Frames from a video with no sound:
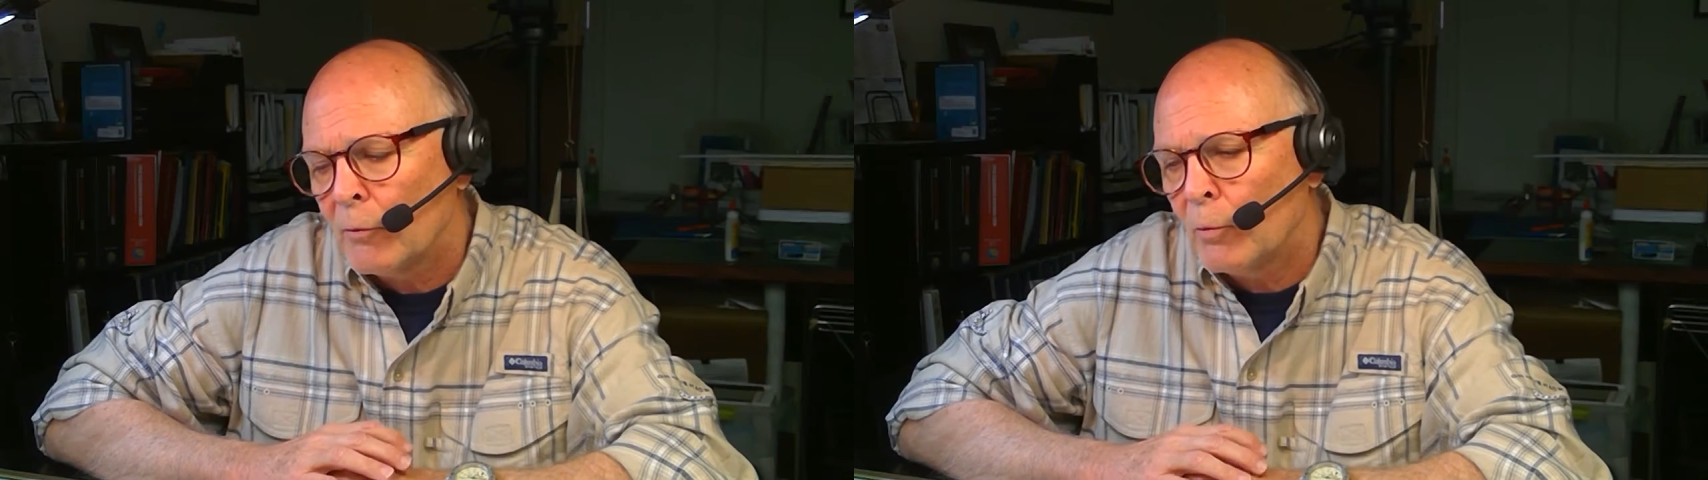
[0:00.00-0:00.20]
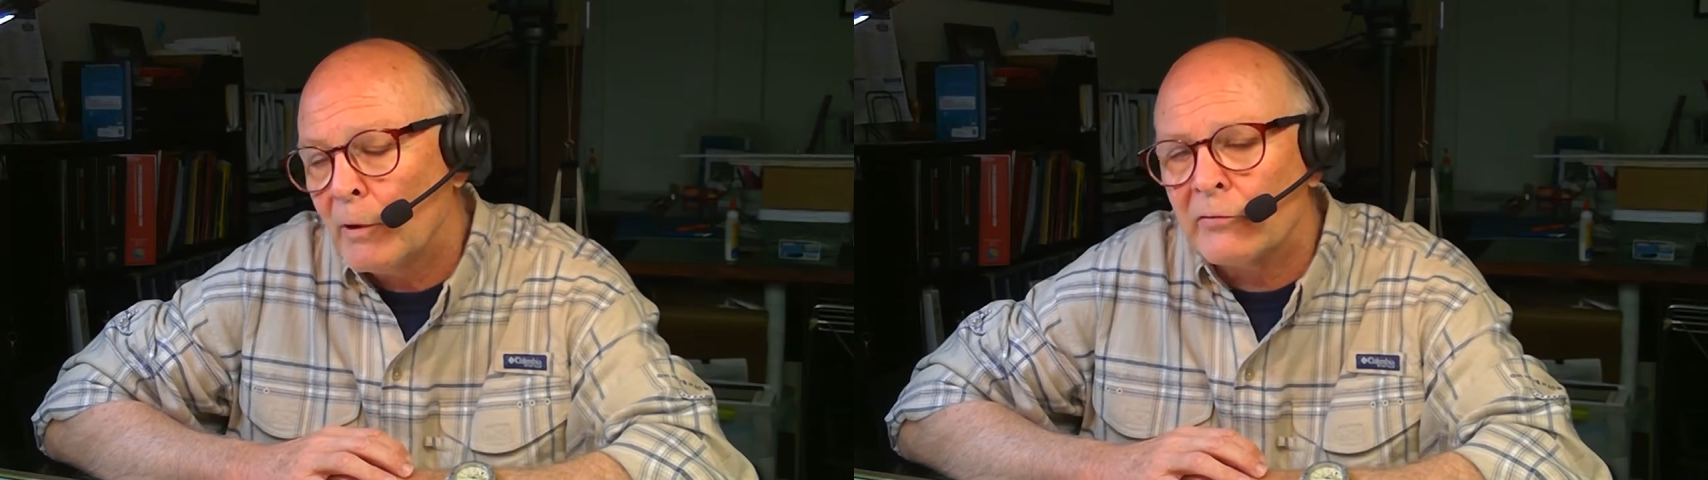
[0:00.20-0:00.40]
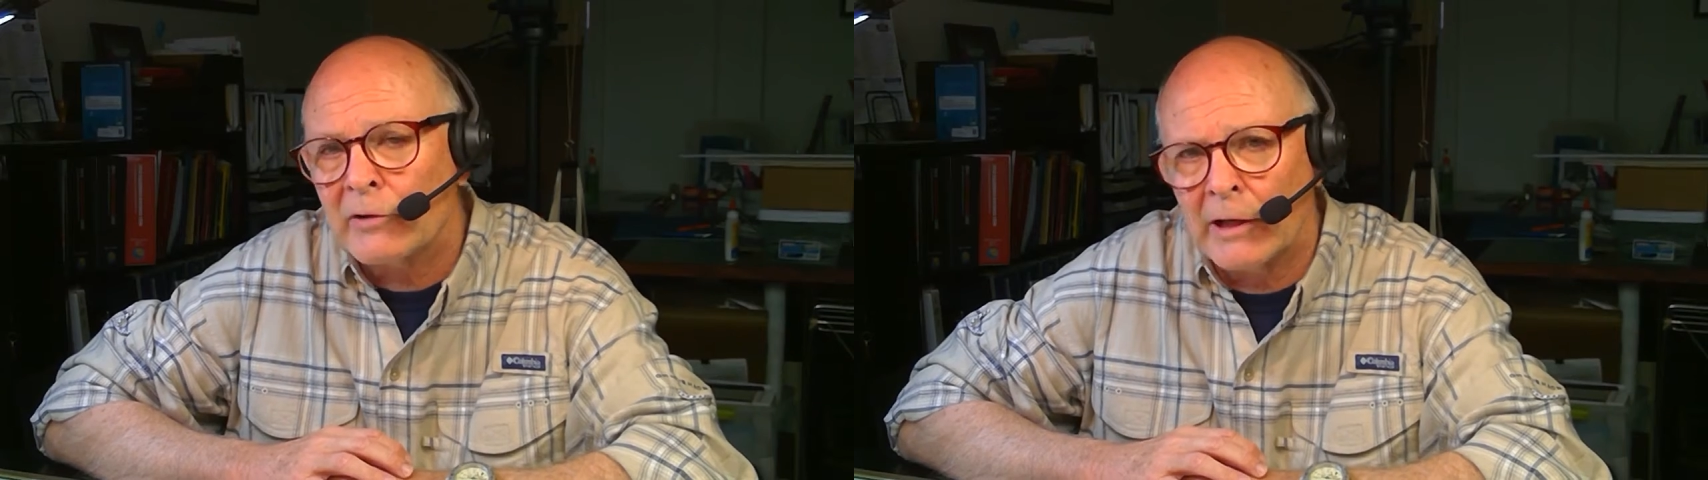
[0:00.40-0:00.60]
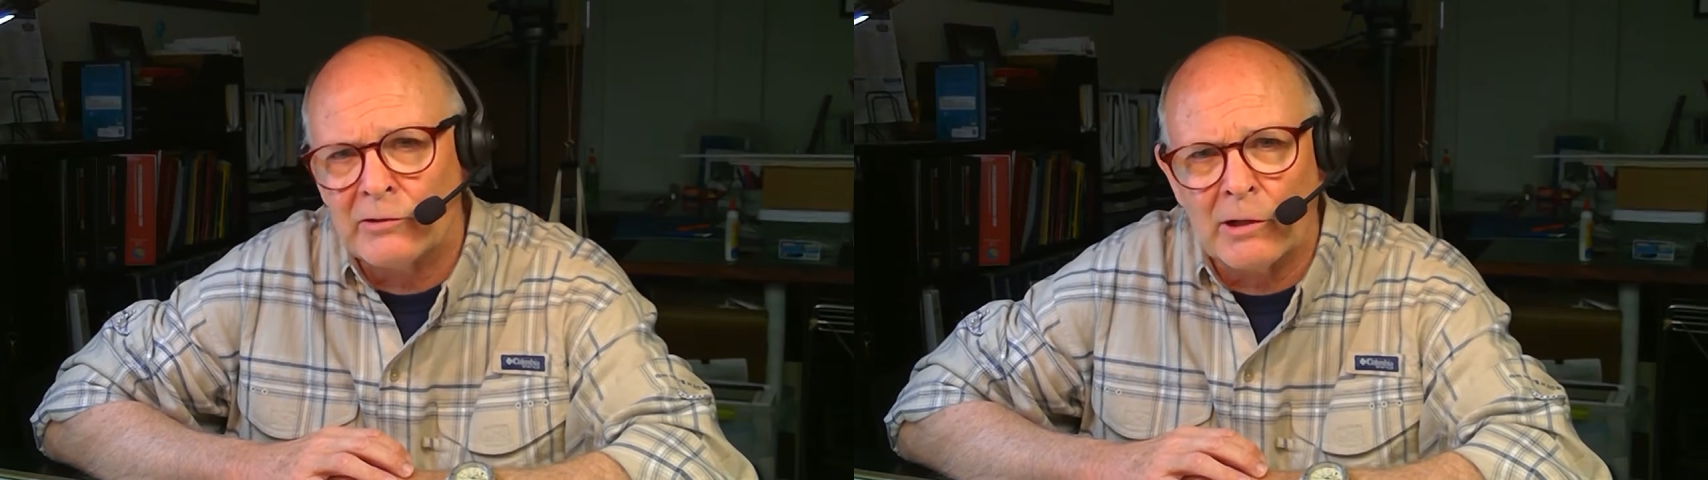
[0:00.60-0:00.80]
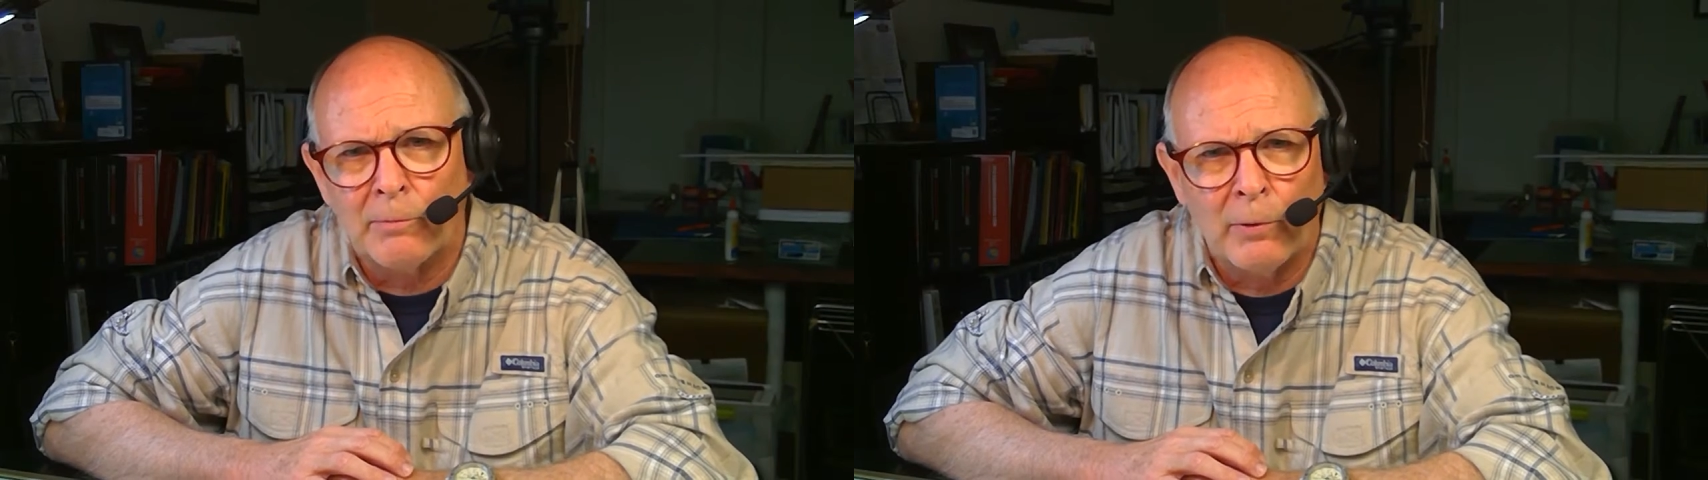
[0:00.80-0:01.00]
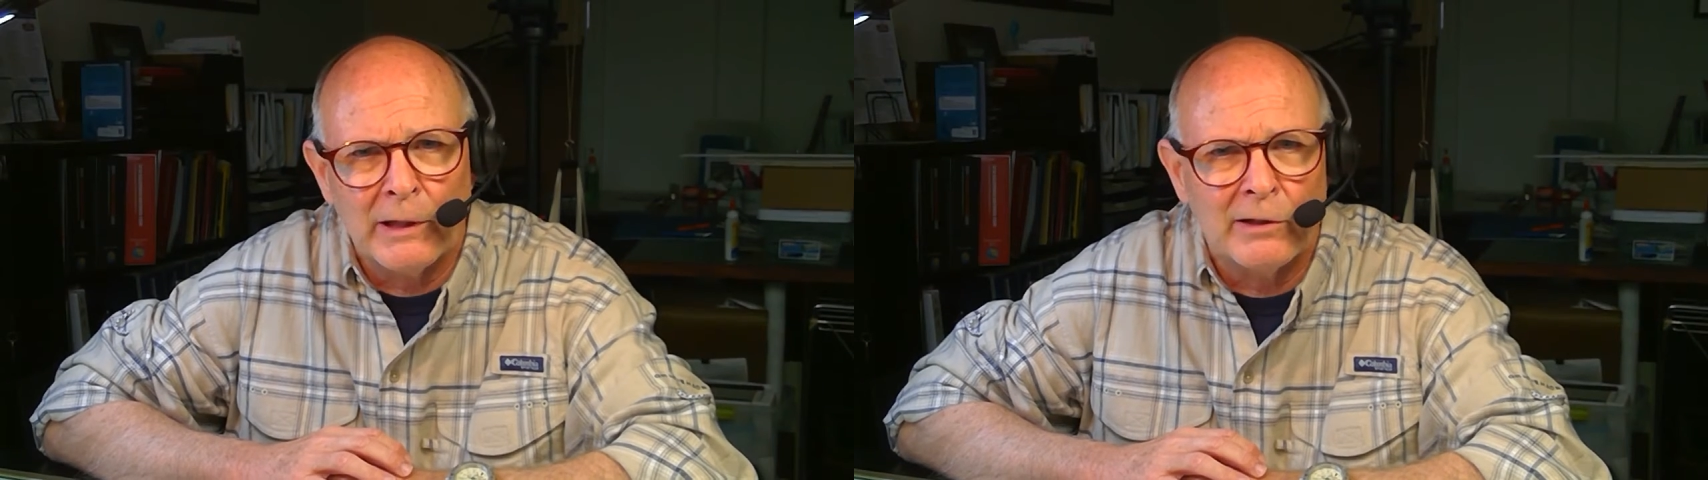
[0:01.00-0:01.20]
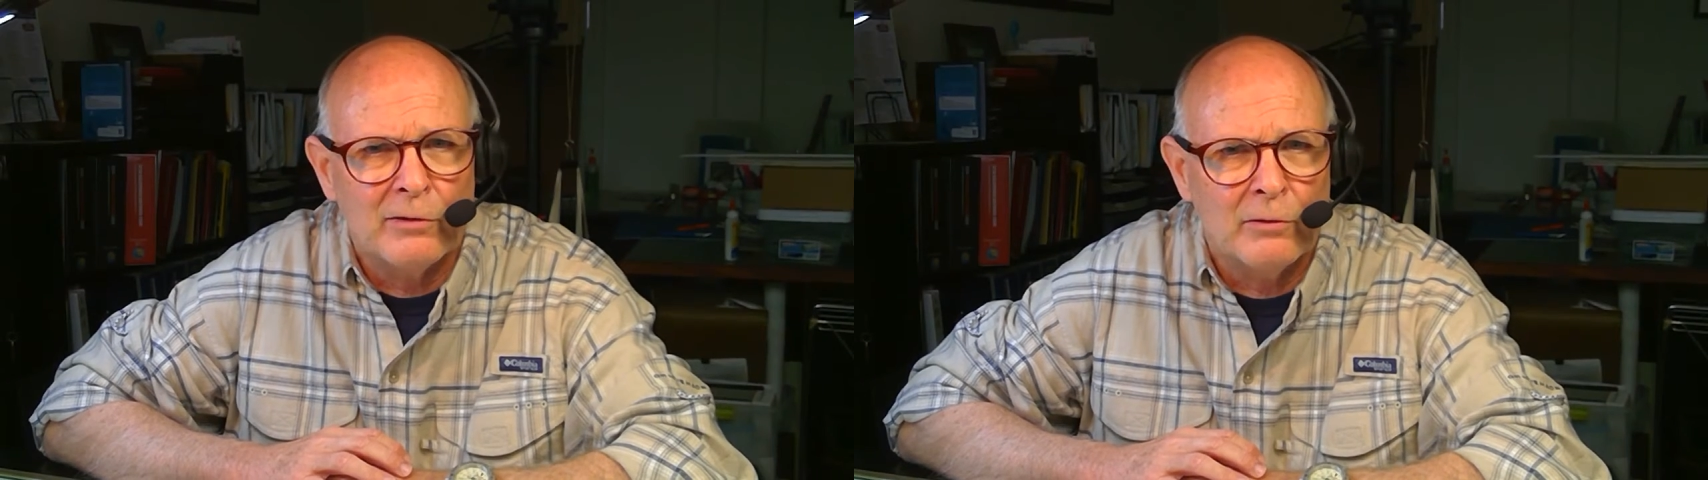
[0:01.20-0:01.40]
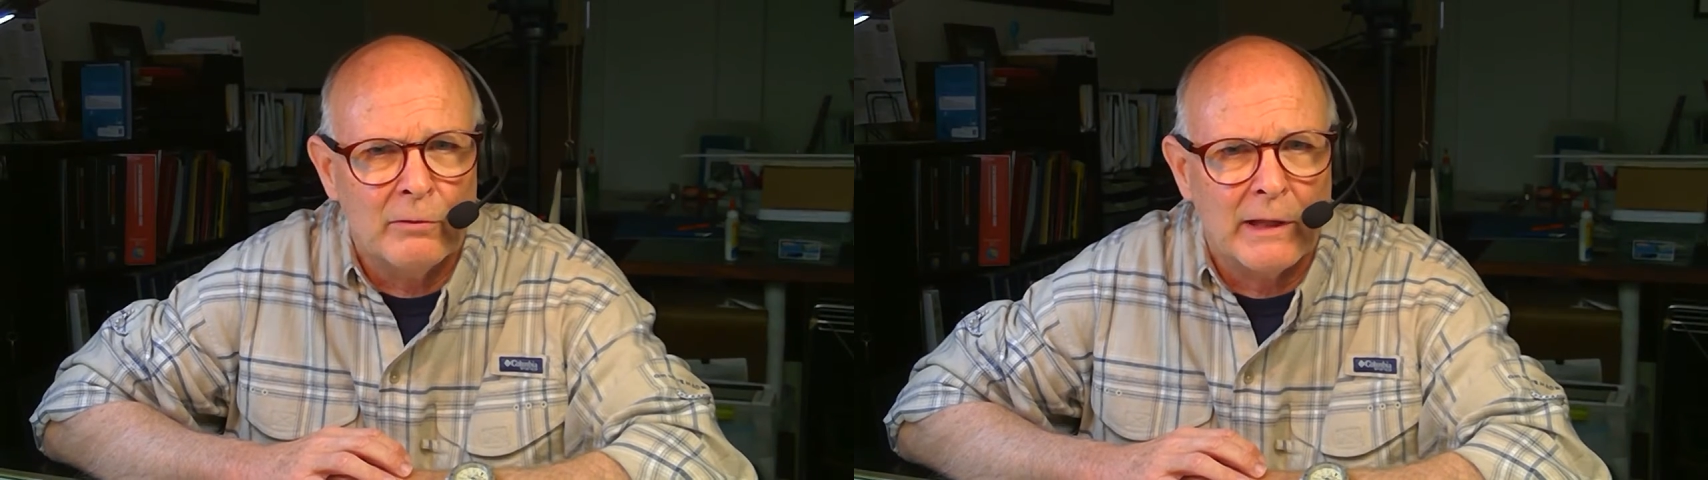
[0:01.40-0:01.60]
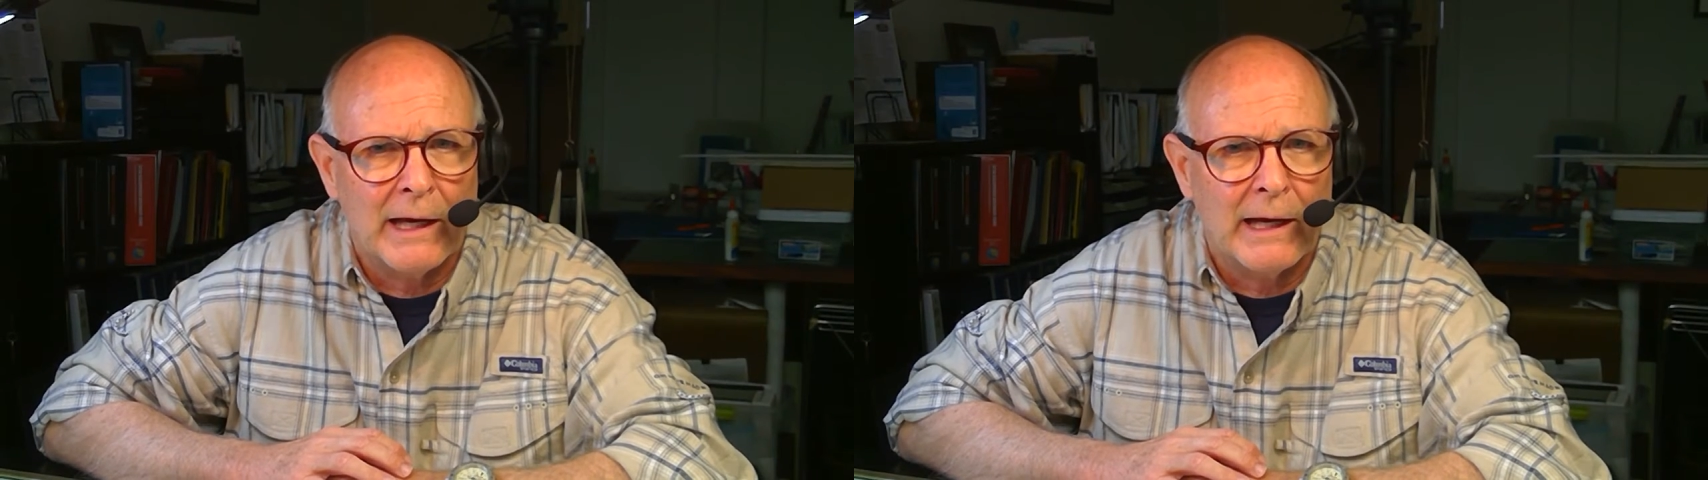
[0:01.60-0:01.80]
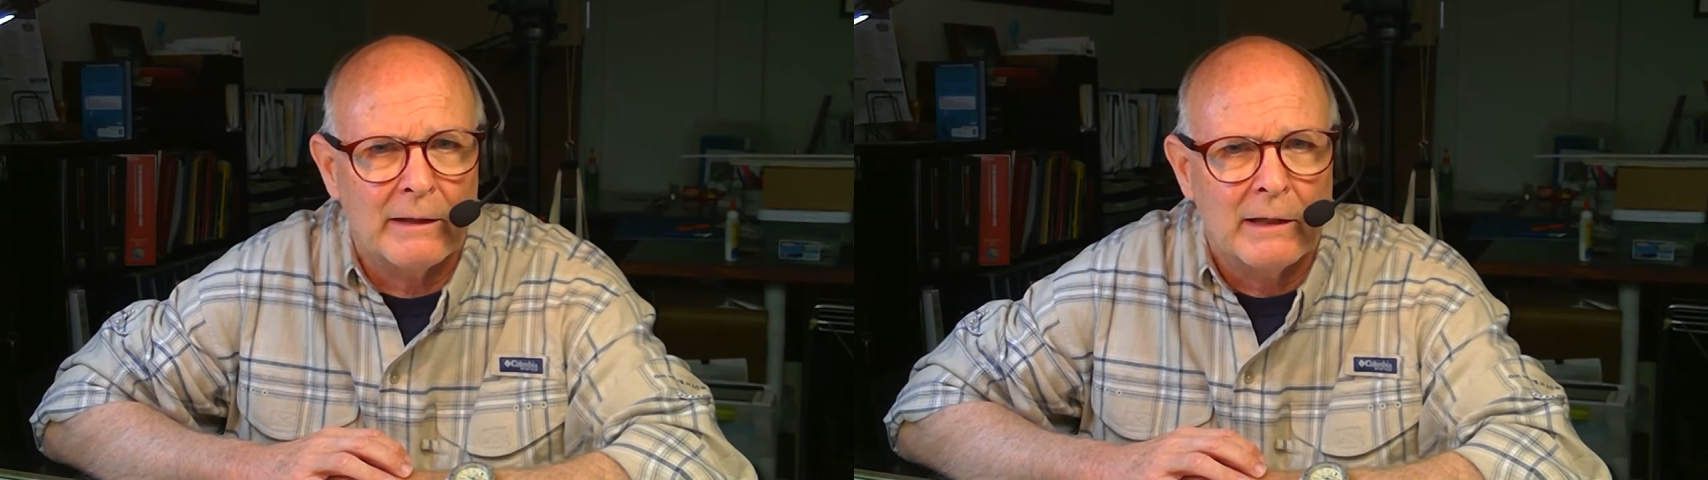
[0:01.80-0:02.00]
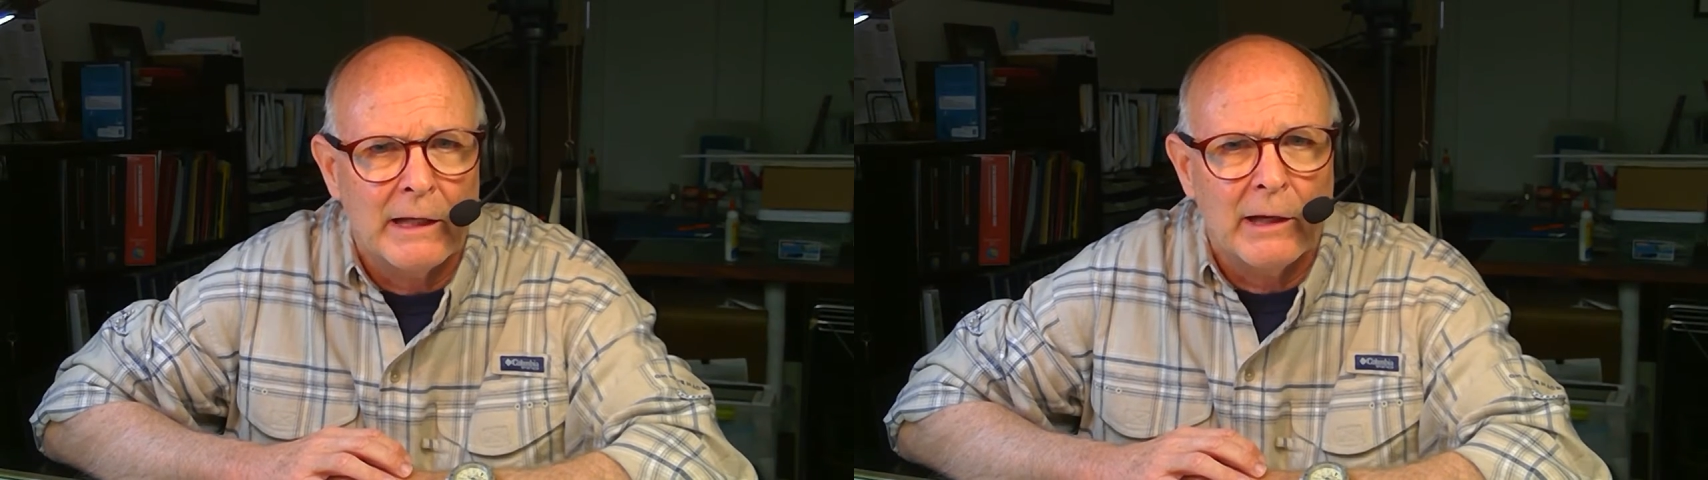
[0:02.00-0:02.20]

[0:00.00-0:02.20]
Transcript: With SketchUp, we can do that,